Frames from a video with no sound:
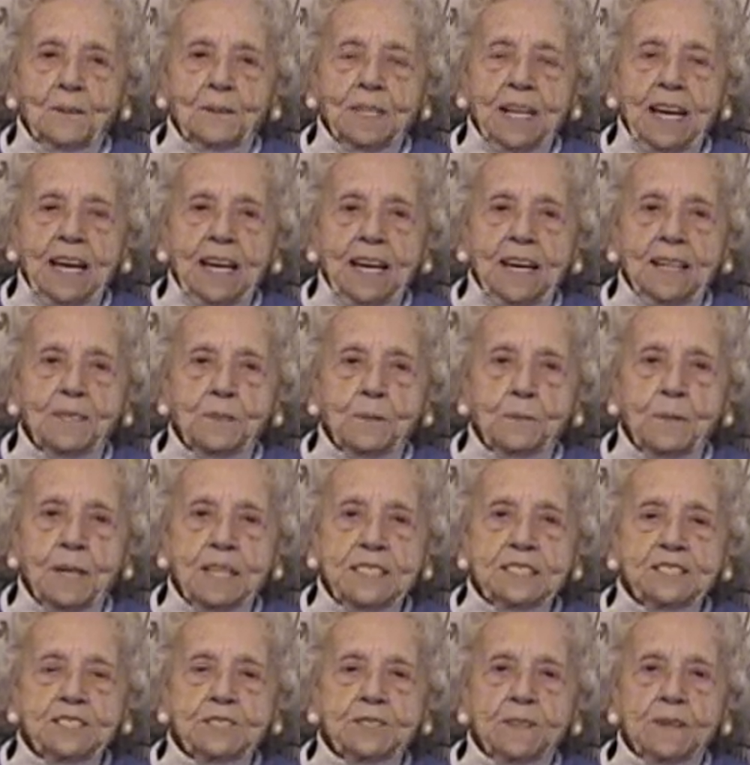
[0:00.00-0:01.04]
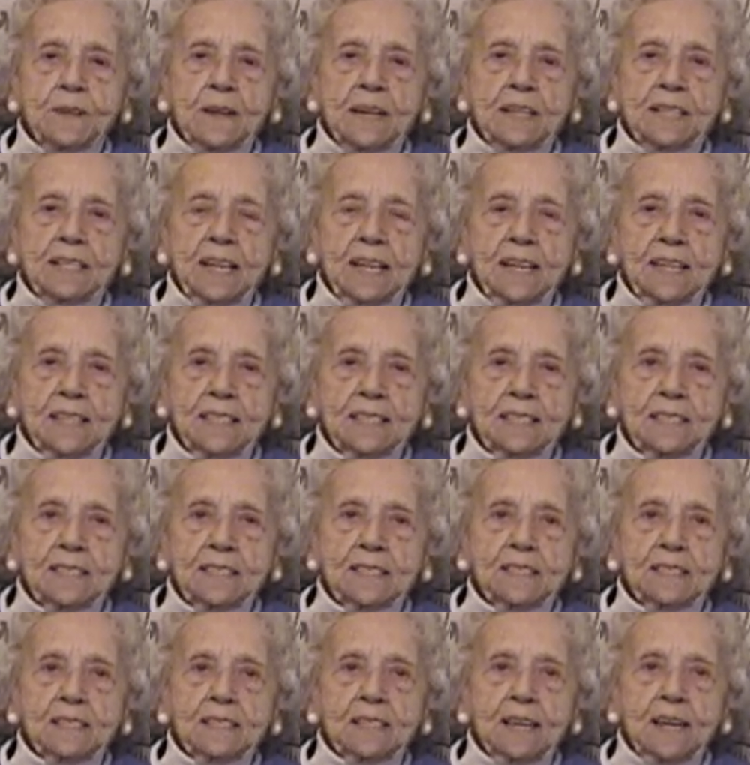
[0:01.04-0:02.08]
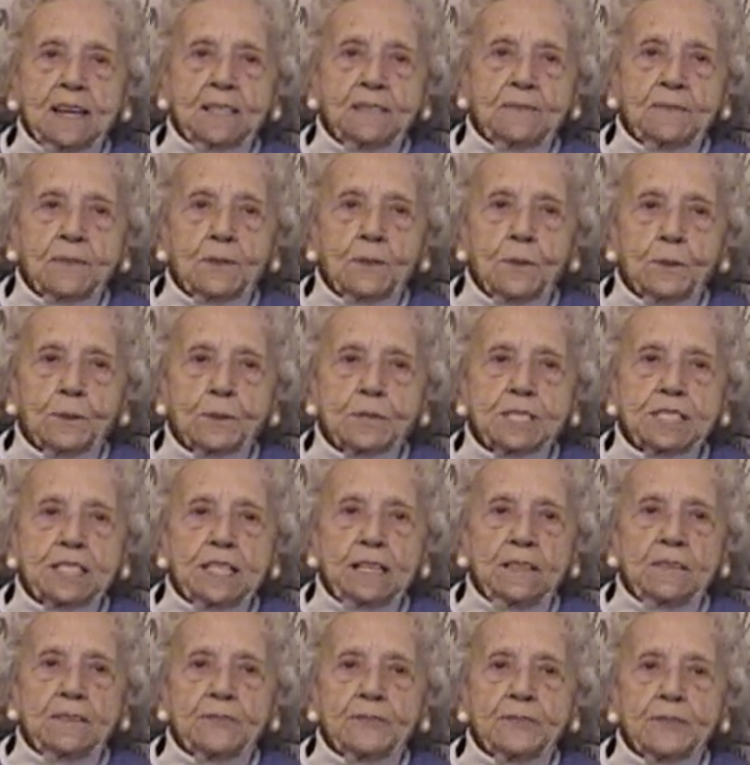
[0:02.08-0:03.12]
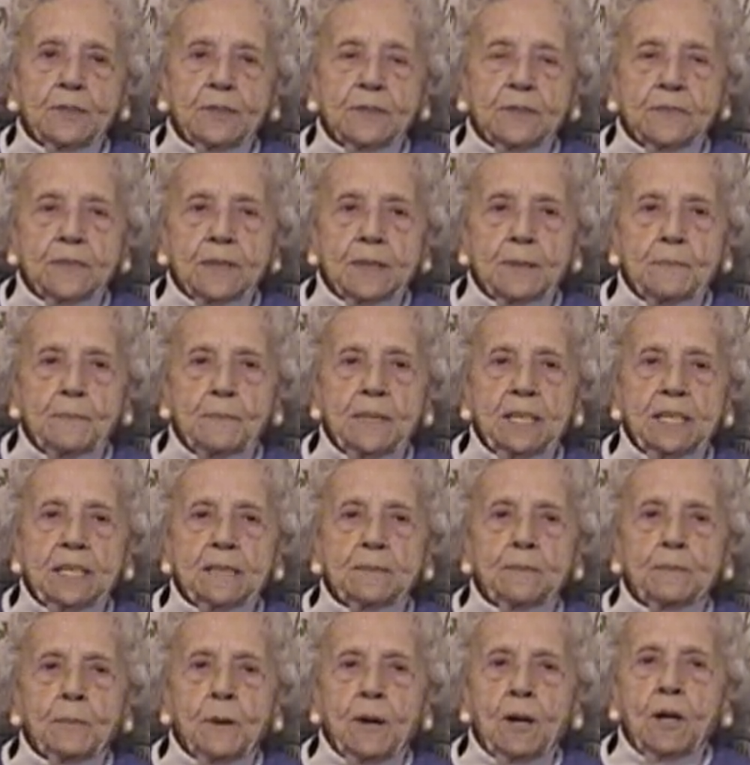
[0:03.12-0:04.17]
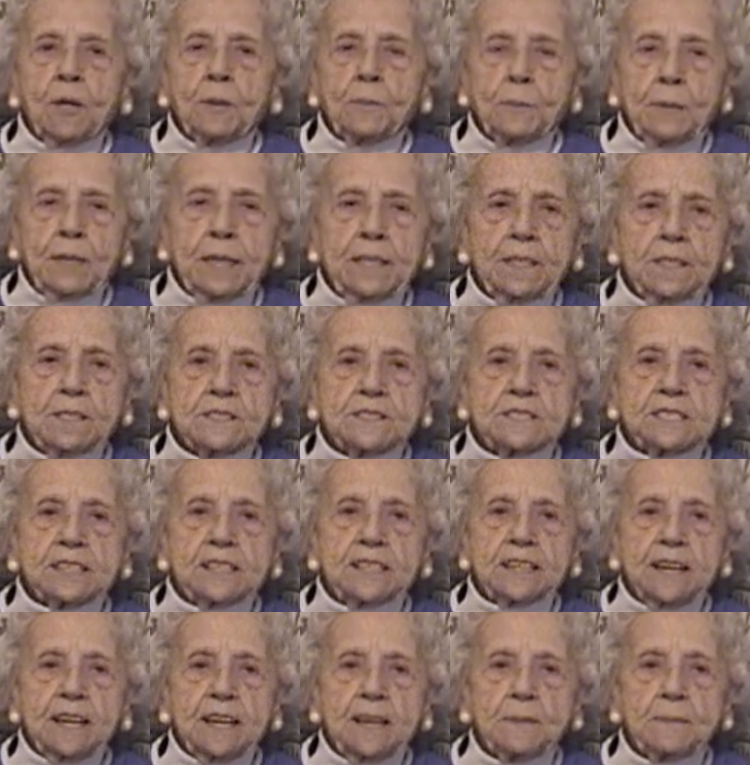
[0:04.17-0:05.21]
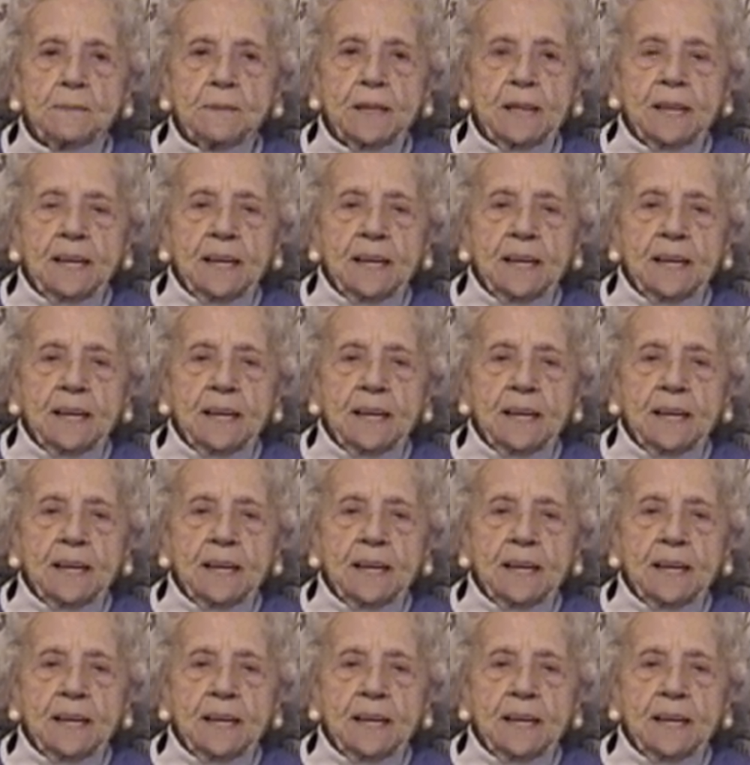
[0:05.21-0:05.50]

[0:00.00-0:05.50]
they had a restaurant and kind of a hotel for the big ball players that came.